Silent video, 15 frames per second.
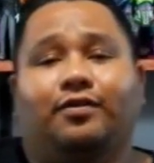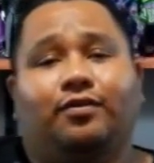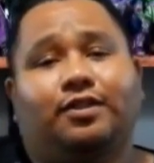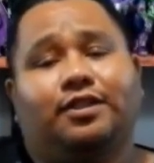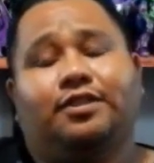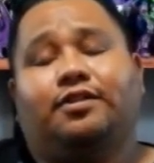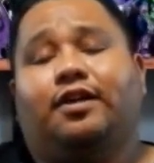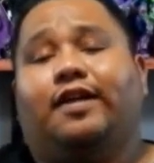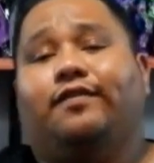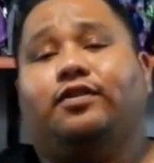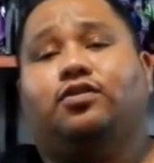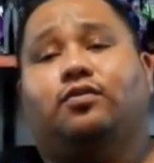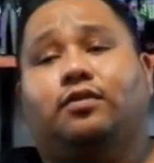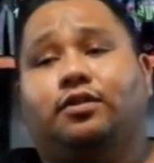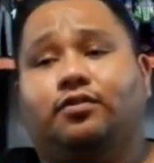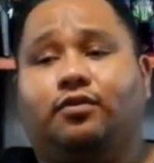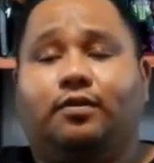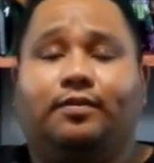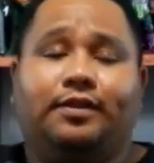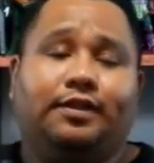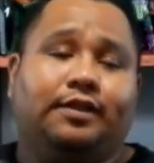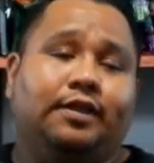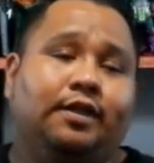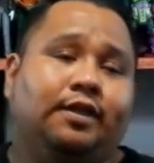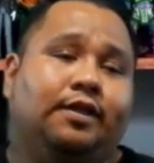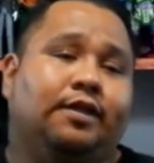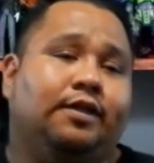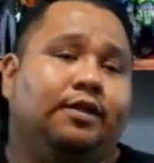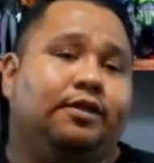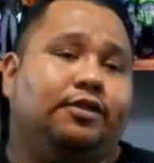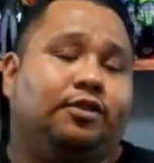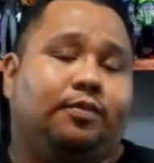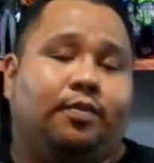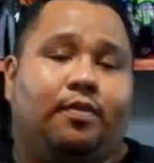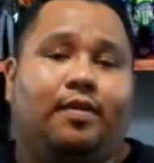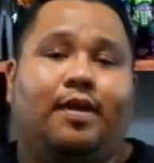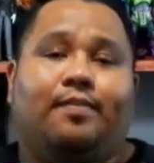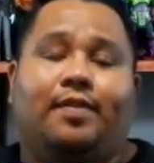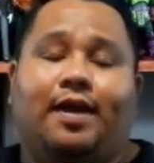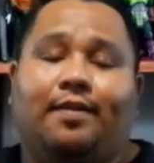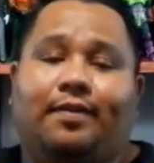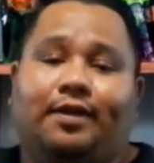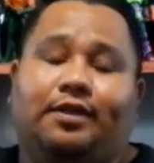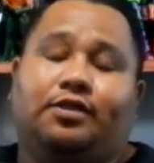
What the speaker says: It wasn't your average Wonder Woman, Superman, Batman.